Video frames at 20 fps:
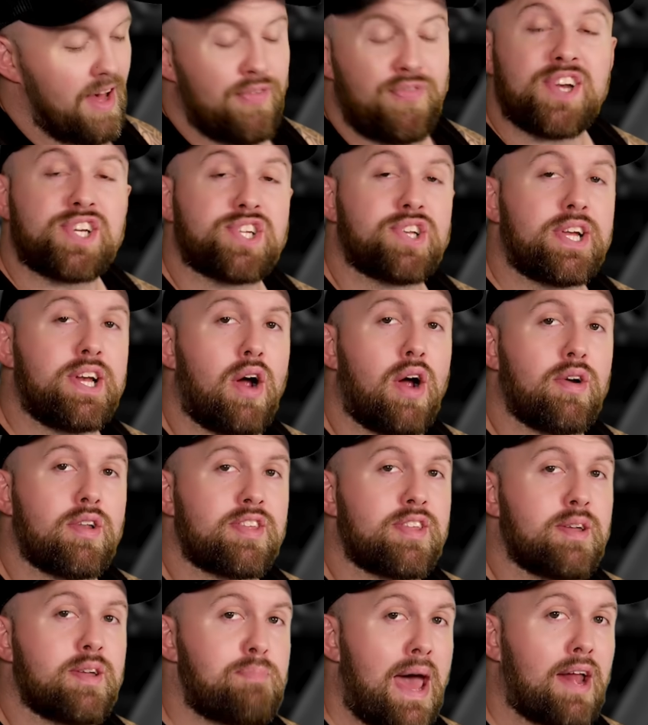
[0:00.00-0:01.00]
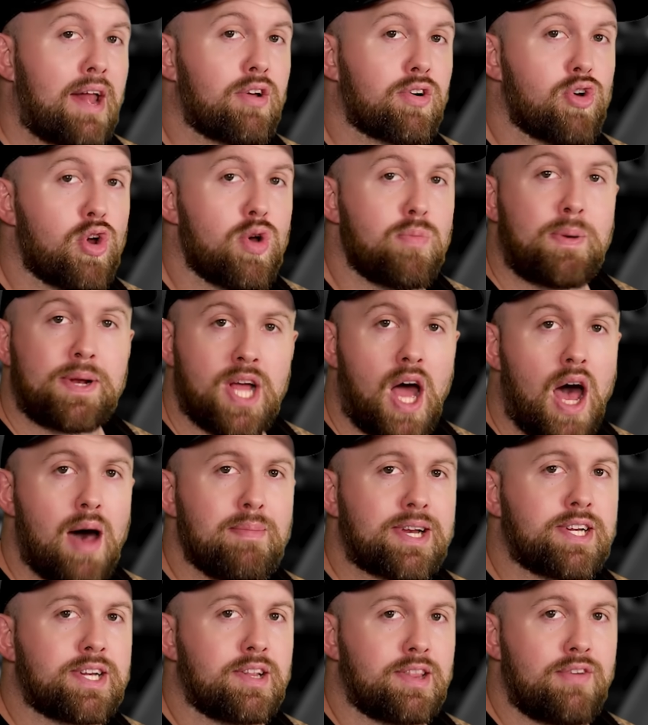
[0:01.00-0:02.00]
Officially known as the Battle Group
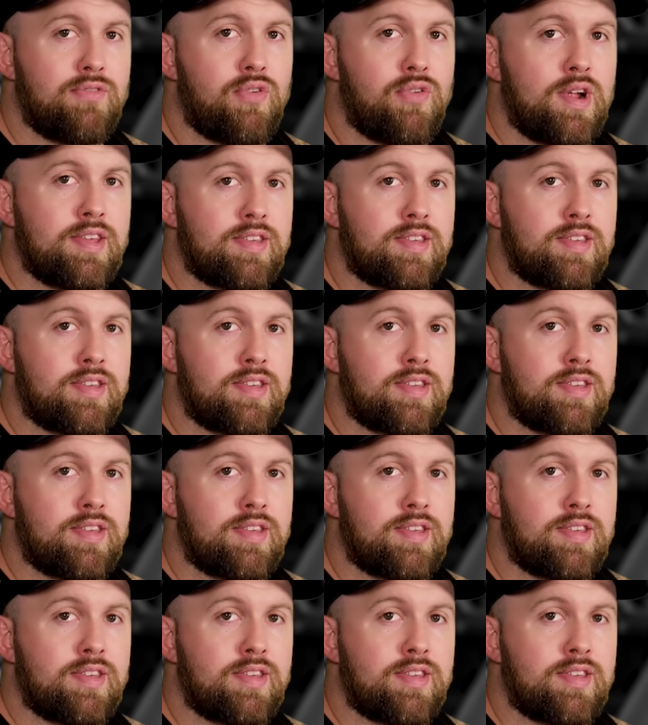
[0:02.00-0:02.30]
Atomic Delivery